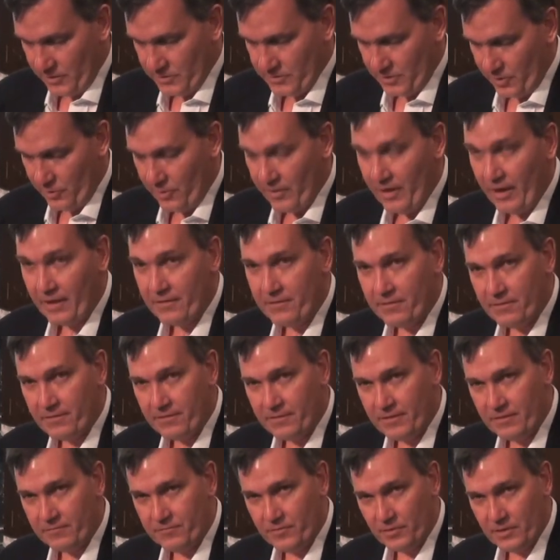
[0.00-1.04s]
So
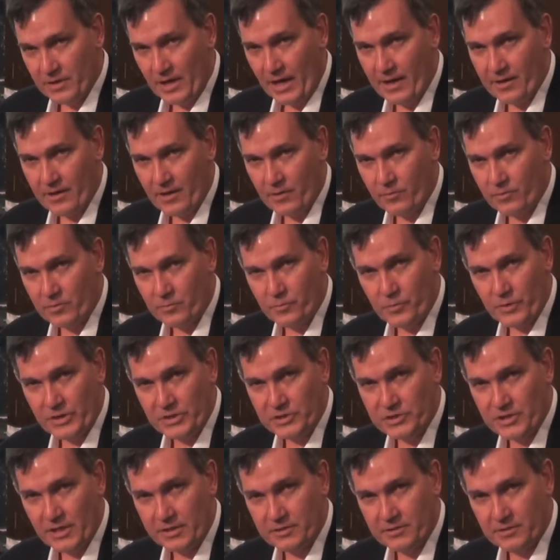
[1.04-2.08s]
if you can, I would
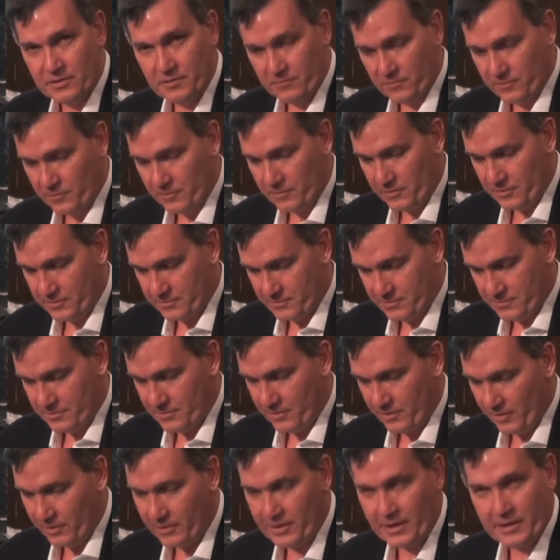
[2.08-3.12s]
appreciate it if you could
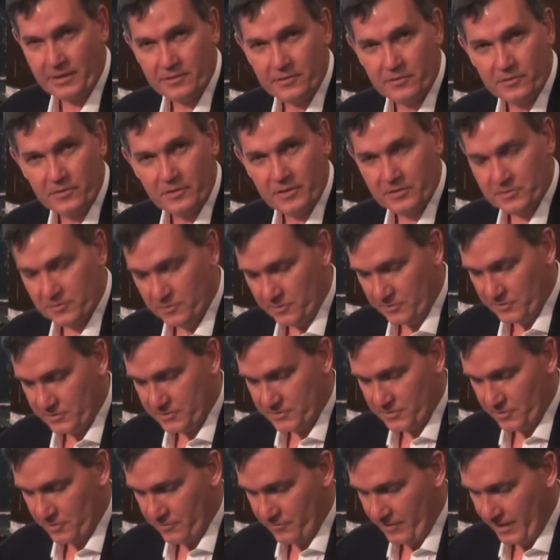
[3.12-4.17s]
log in and, and do the
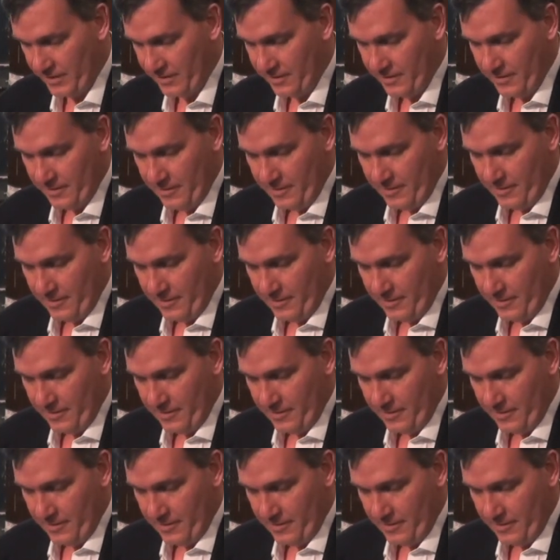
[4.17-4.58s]
survey.